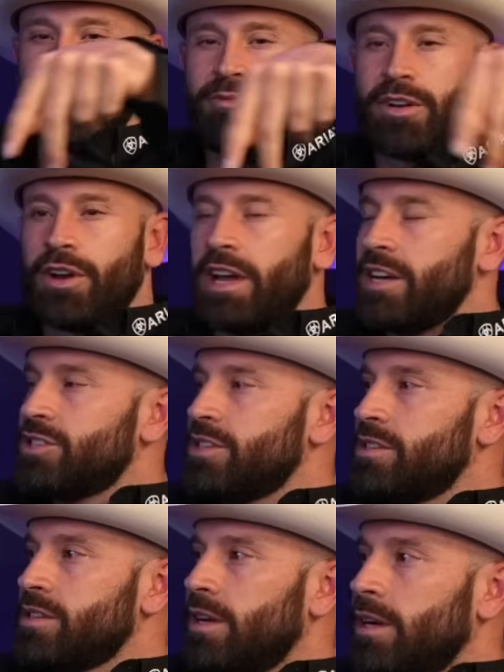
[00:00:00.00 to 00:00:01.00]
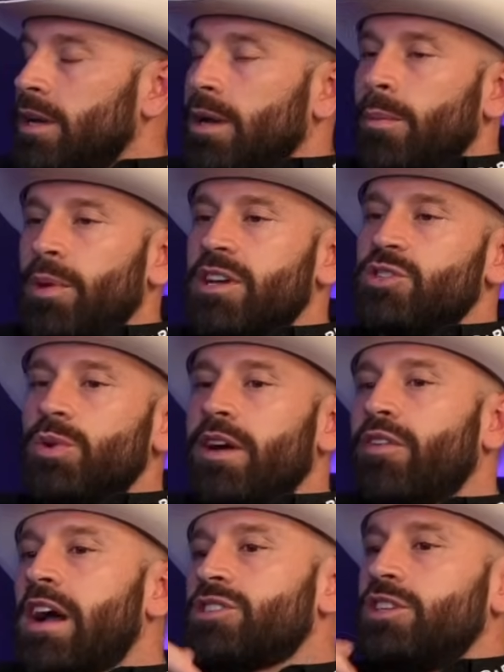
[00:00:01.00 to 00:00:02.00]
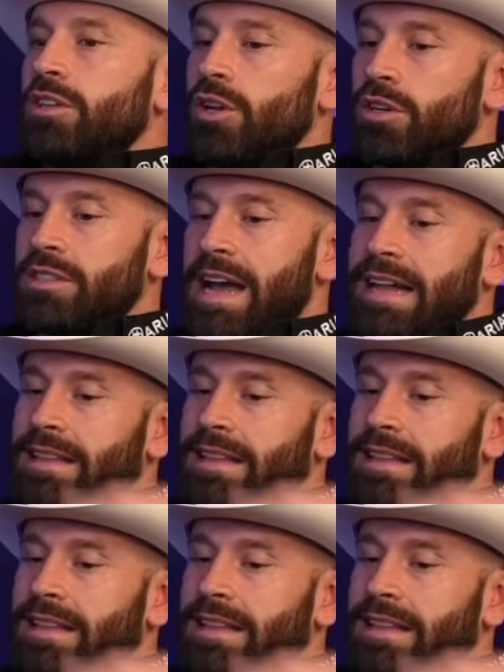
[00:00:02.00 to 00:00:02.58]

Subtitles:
dumb variations, because you never actually looked